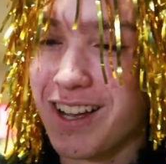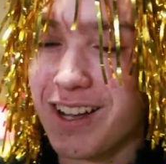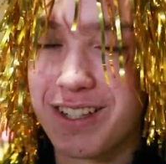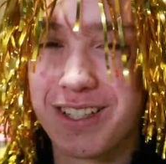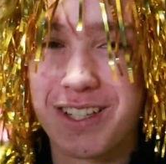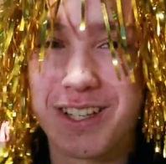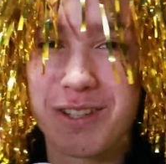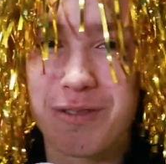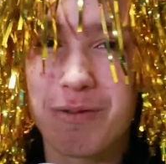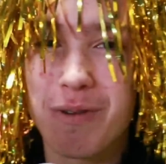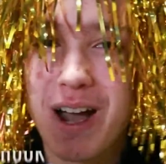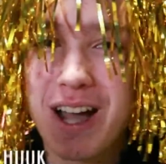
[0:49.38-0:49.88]

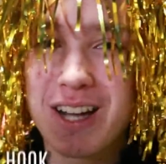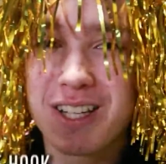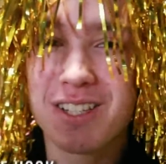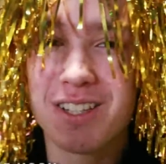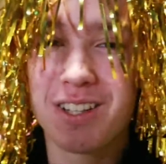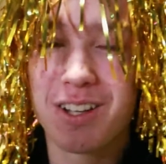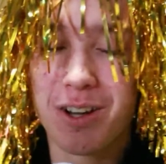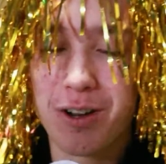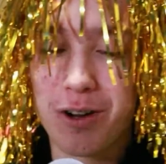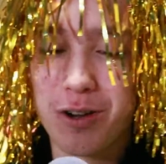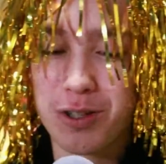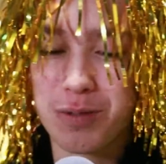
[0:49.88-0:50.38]
Just watching
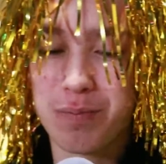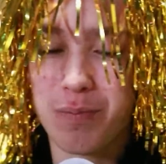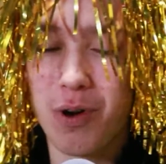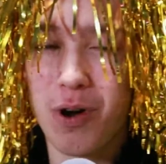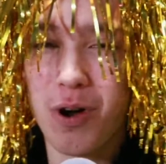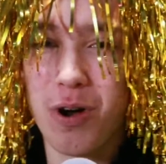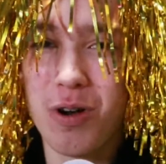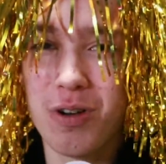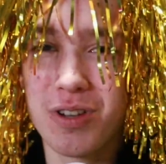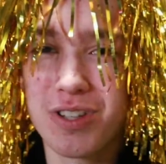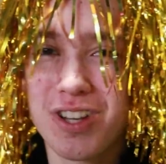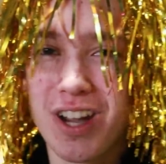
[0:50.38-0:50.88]
the girls
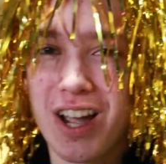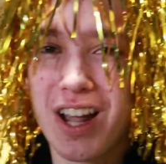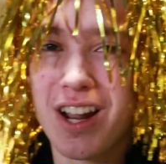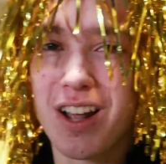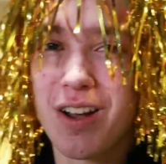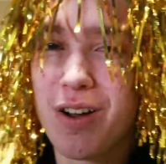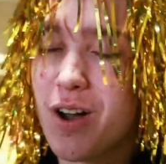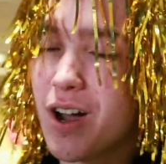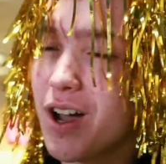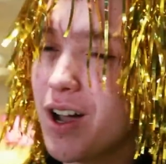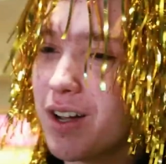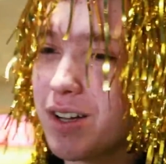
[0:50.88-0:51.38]
bowl, trying
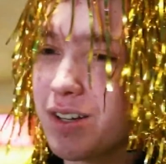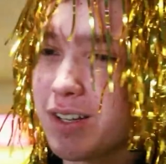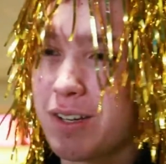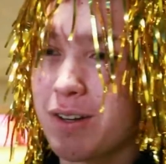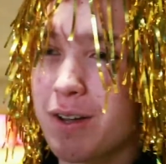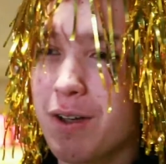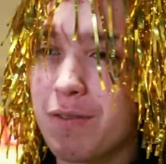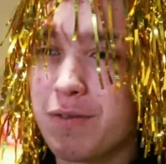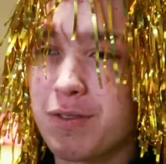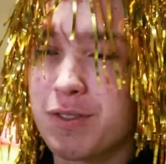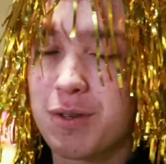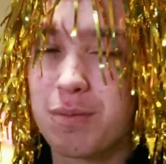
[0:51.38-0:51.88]
to uh,
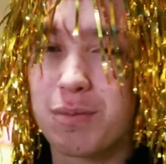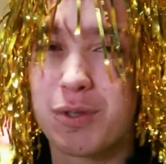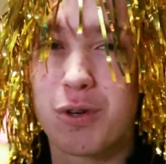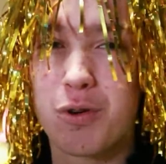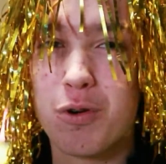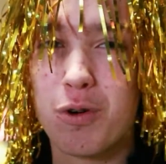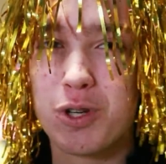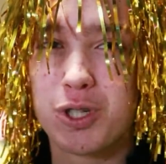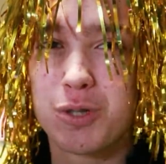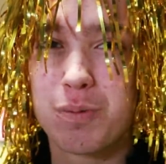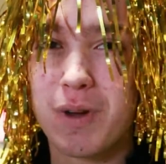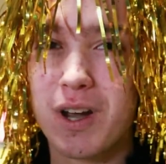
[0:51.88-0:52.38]
give some
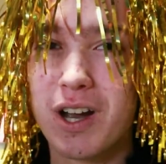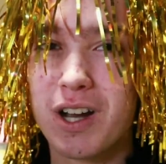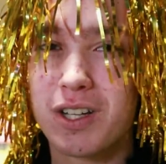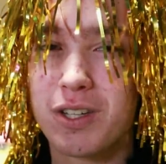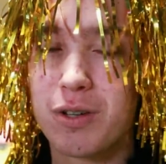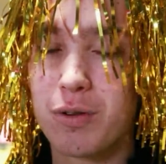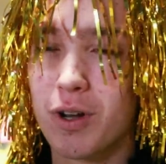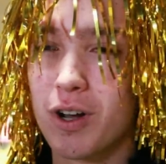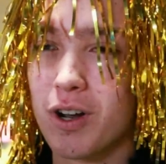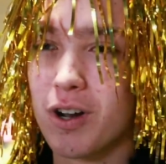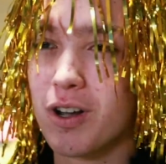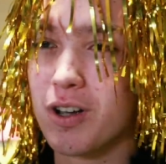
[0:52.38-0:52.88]
school spirit
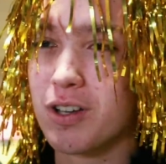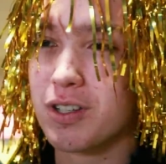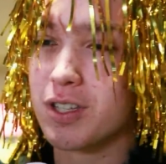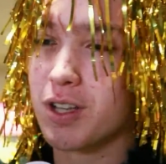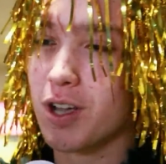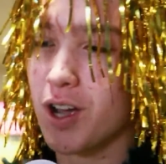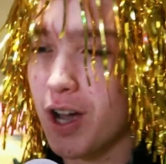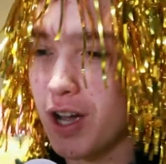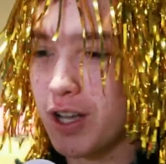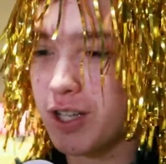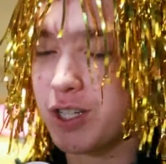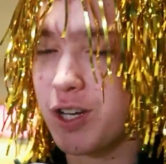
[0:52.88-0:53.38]
to girls,
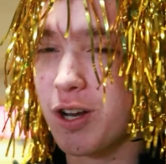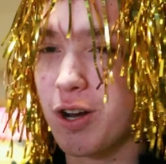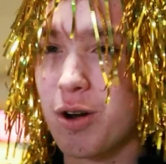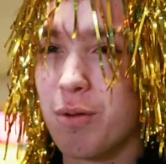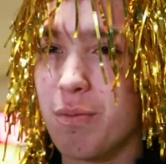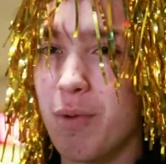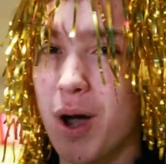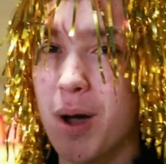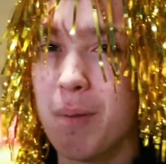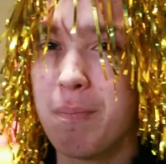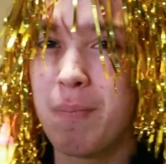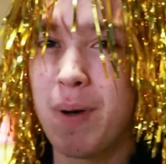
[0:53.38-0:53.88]
uh, cheer
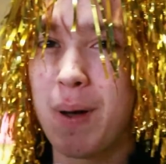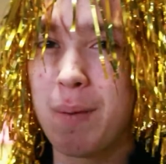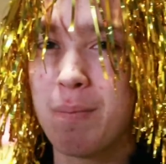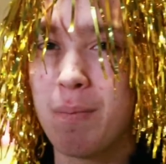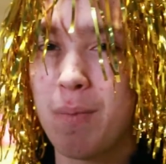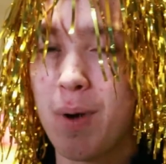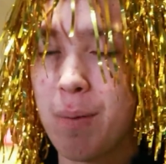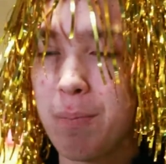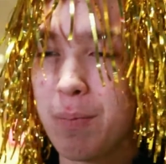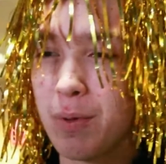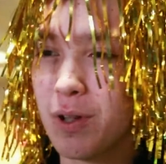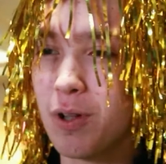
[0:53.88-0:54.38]
them up, pep
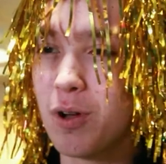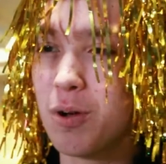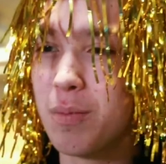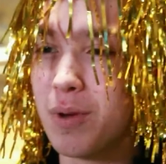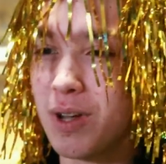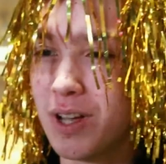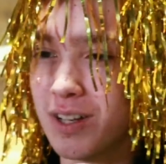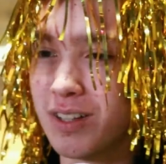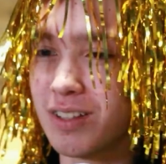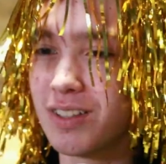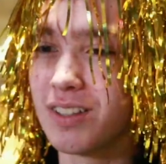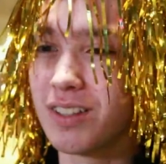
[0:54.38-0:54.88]
them up a little
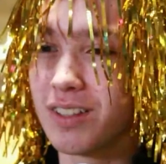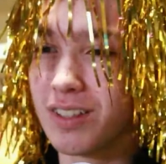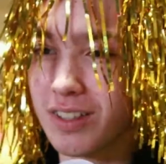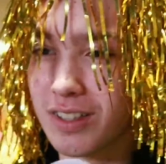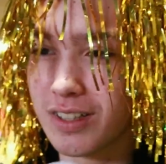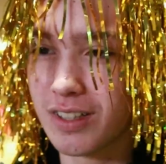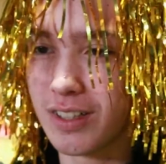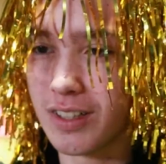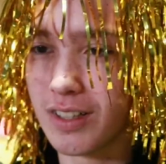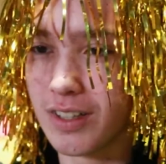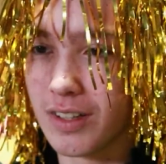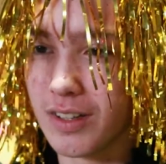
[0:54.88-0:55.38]
bit.
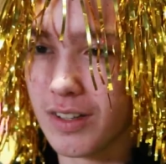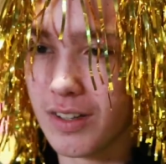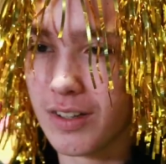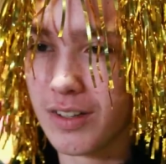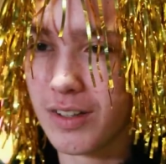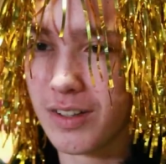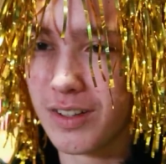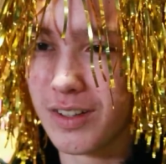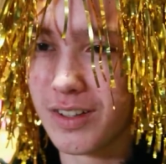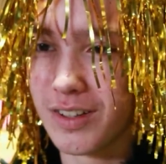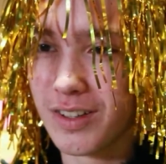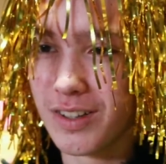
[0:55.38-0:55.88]
Does the
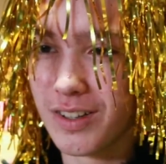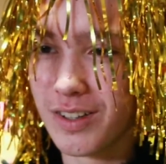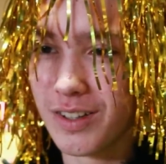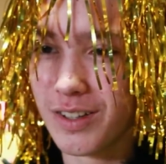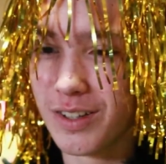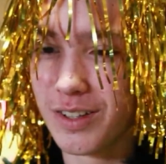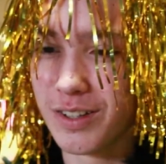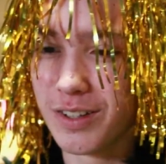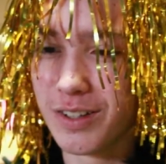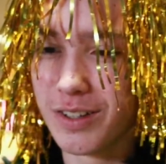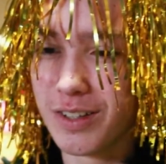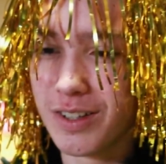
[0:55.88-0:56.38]
costume help them
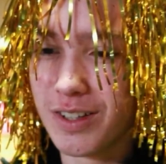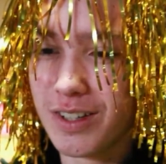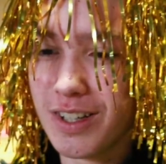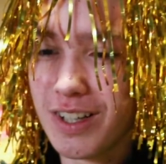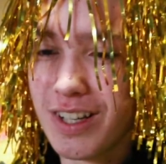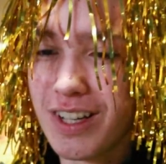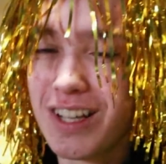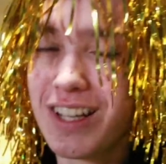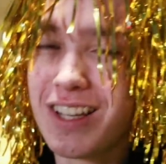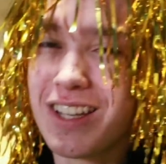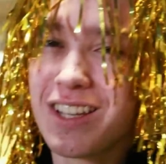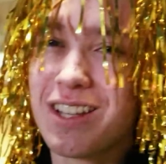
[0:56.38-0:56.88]
bowl better?
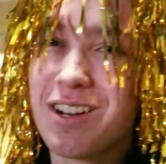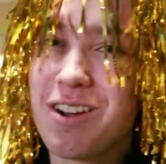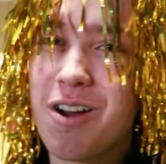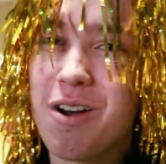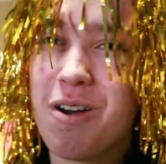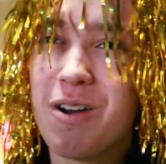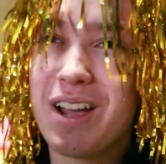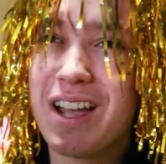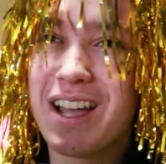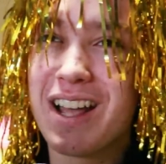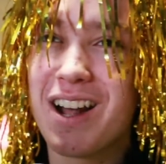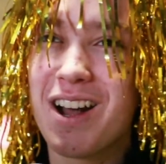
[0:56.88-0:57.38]
You
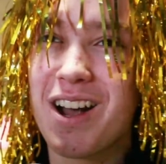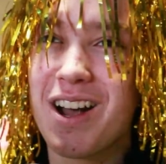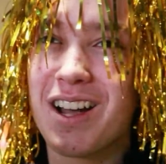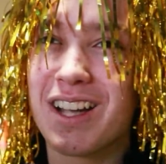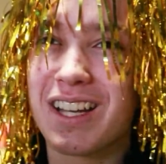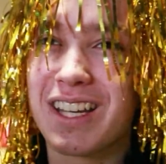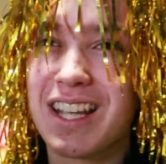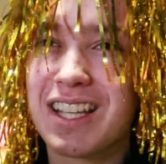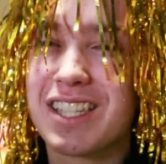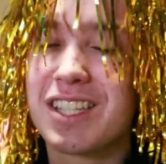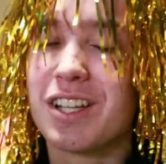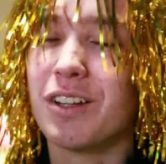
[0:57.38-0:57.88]
know, it uh,
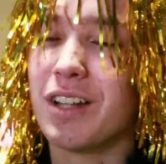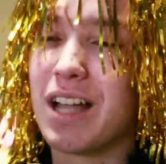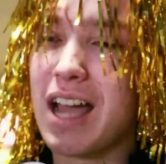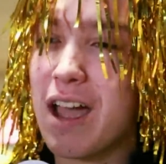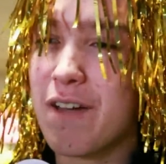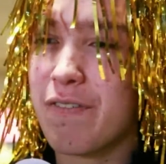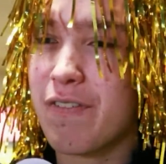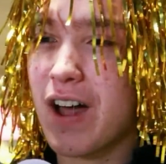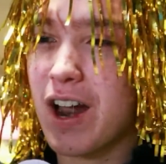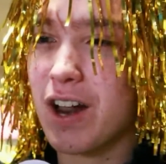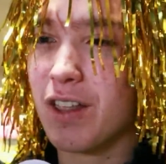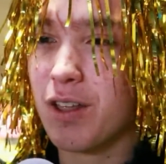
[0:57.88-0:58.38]
gets a
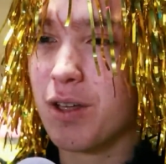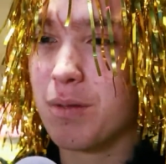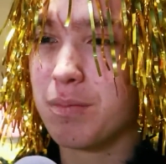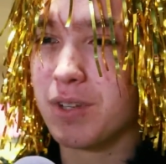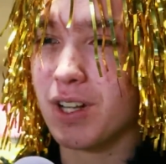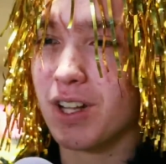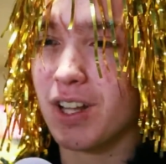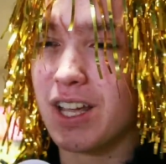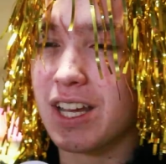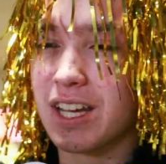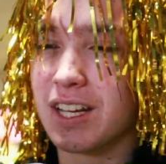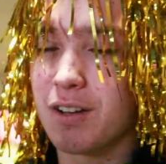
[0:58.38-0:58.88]
laugh out of them
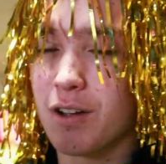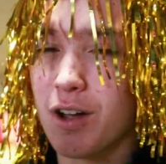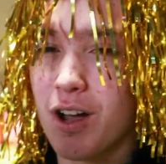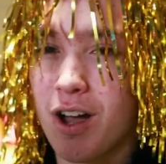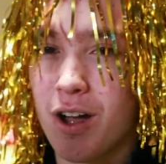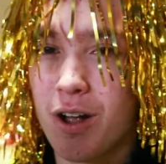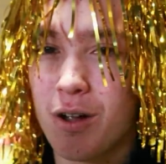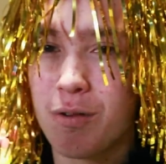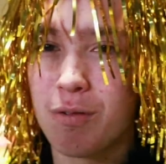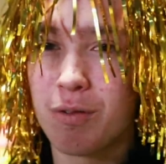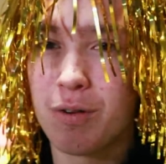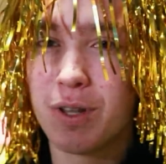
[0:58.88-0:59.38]
to like
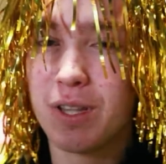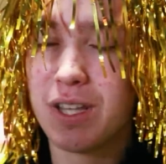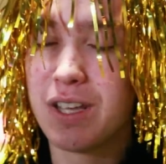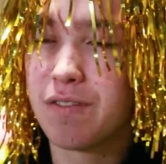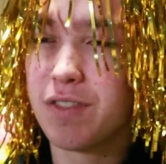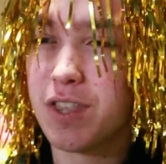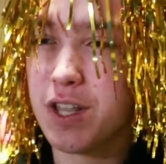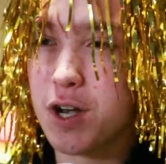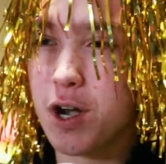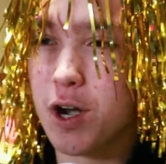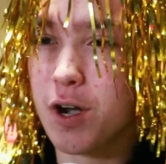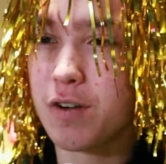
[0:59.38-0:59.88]
uh, relieve
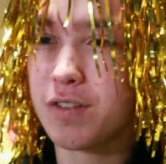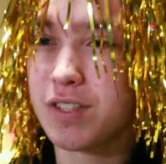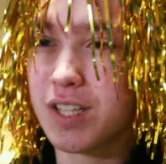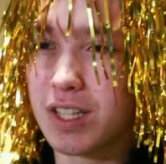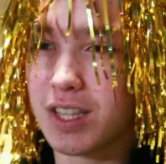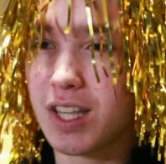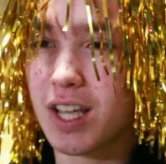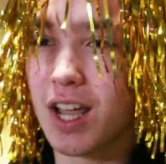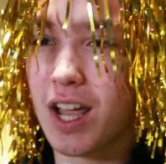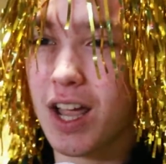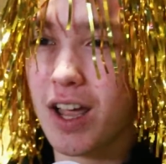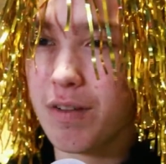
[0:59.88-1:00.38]
the nerves
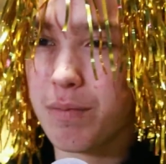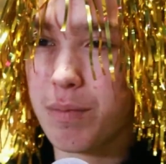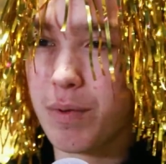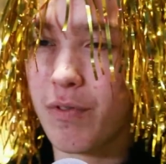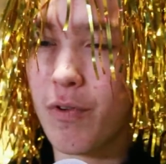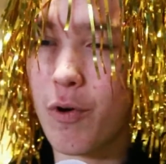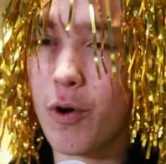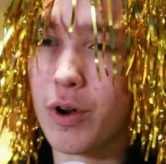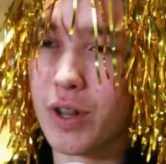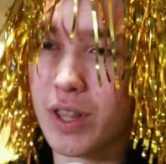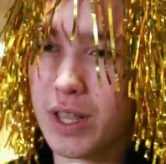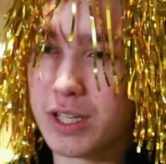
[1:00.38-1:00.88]
that they have
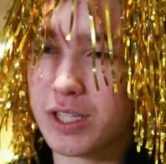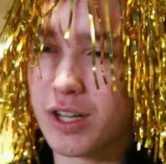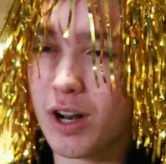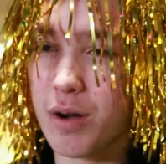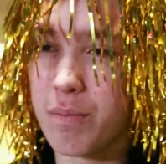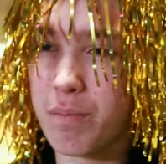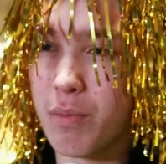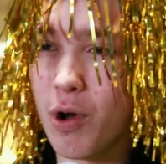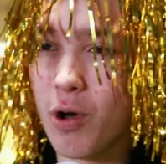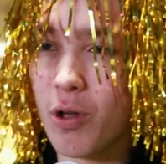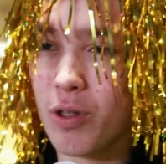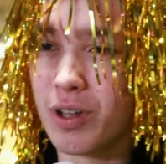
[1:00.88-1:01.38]
before they
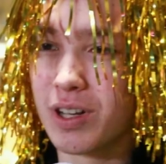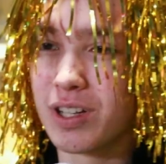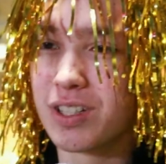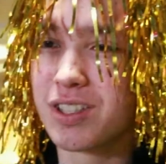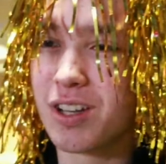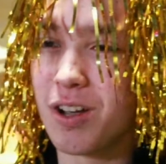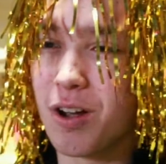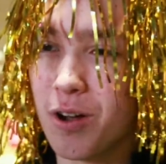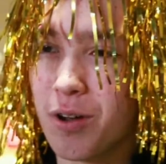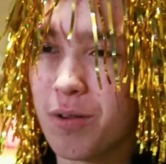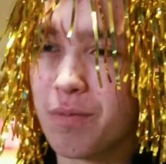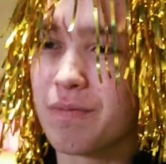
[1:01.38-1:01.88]
start bowling,
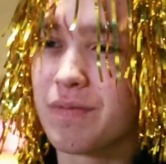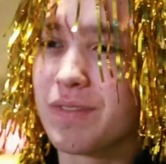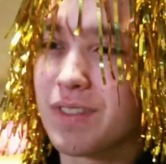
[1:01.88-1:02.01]
so